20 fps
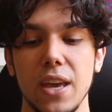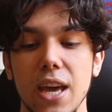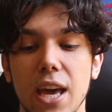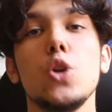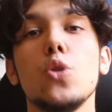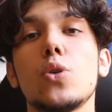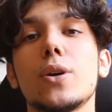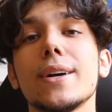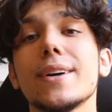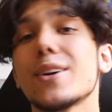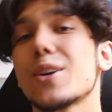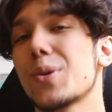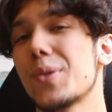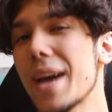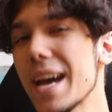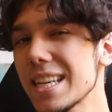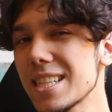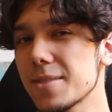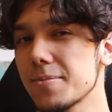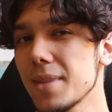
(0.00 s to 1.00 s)
You can
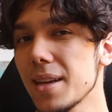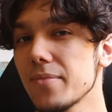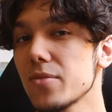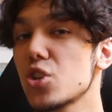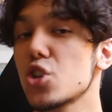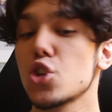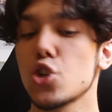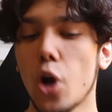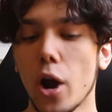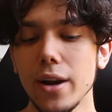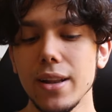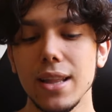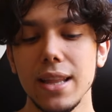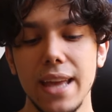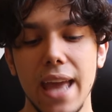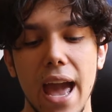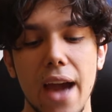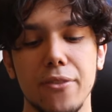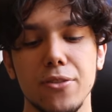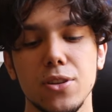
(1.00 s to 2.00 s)
grasp them
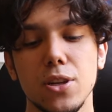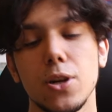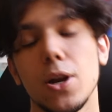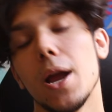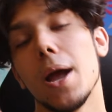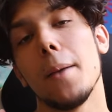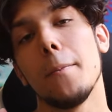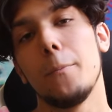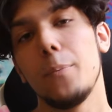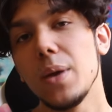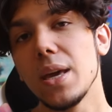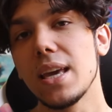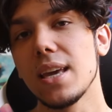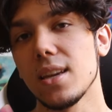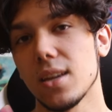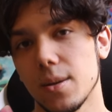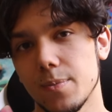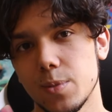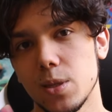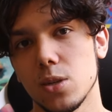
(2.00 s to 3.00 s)
shortly after
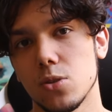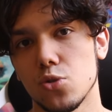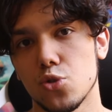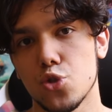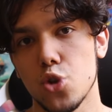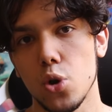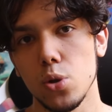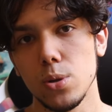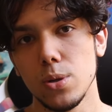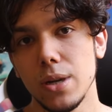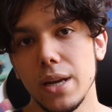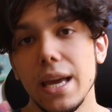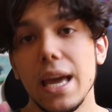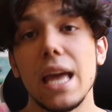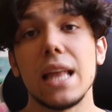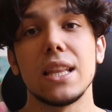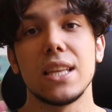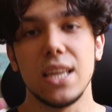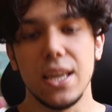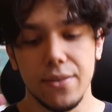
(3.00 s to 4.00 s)
picking up the controller
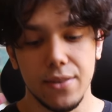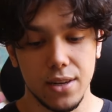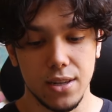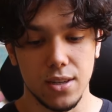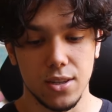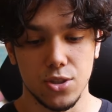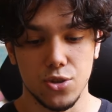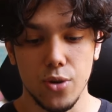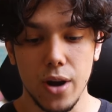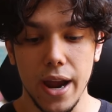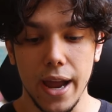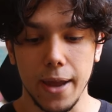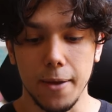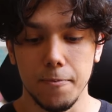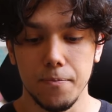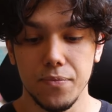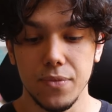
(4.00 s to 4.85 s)
and giving it a try.